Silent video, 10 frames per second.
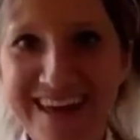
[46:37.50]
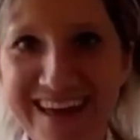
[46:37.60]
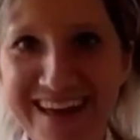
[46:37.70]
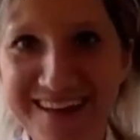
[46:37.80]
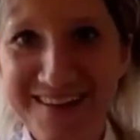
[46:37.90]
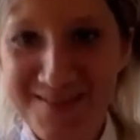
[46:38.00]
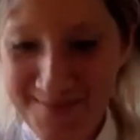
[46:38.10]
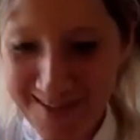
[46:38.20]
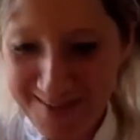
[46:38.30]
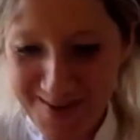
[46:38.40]
Yeah. Oh my
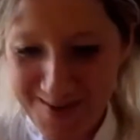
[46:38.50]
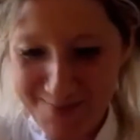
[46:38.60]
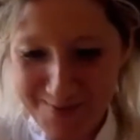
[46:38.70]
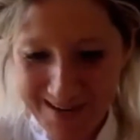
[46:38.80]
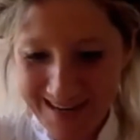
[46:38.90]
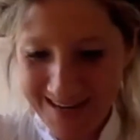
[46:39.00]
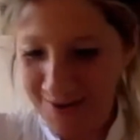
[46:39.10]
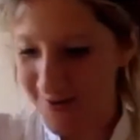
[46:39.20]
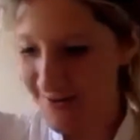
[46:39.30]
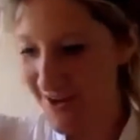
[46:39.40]
God, bring it
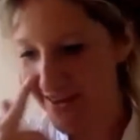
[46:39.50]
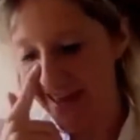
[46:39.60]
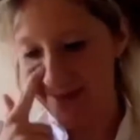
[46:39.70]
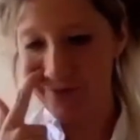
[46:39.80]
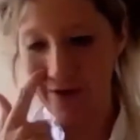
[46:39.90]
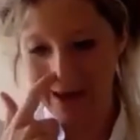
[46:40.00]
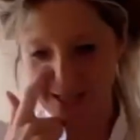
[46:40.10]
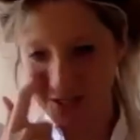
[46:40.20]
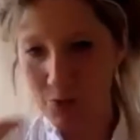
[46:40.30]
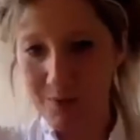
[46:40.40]
on. Okay, right.
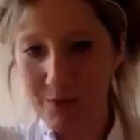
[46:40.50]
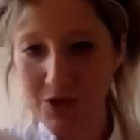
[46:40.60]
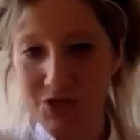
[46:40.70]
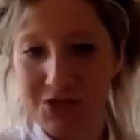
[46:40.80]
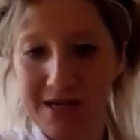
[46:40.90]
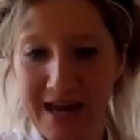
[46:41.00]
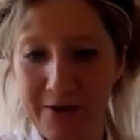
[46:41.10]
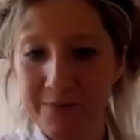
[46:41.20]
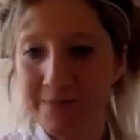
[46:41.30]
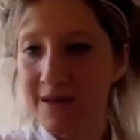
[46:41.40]
So what we want to do
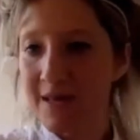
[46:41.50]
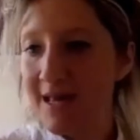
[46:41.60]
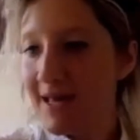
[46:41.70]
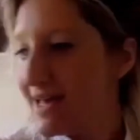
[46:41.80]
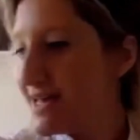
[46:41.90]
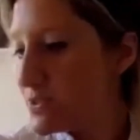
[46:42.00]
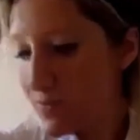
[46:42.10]
now is